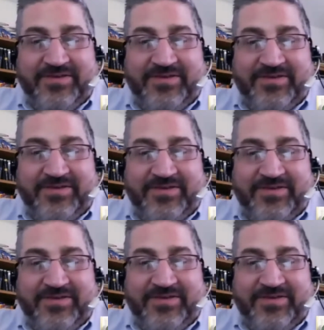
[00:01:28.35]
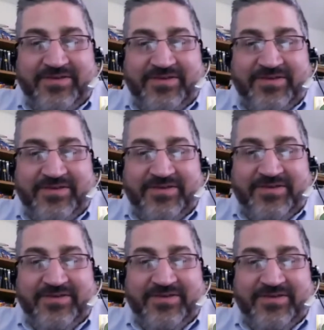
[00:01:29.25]
and I've pretty
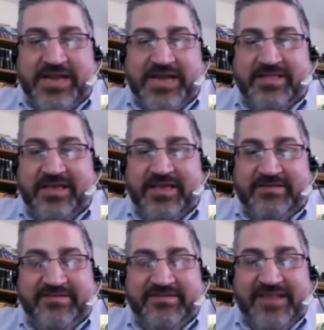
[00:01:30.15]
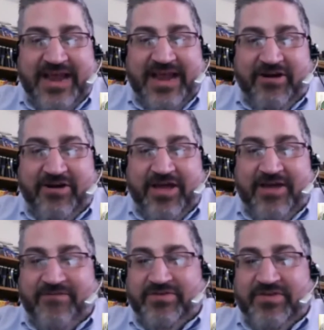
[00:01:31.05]
much stayed in the Cincinnati area
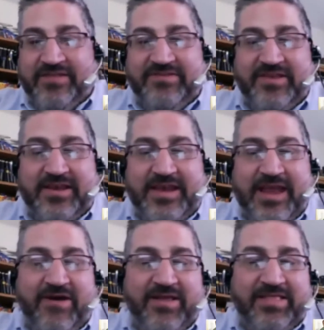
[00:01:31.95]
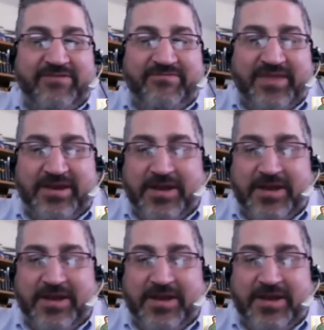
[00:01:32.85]
ever since, and now I live in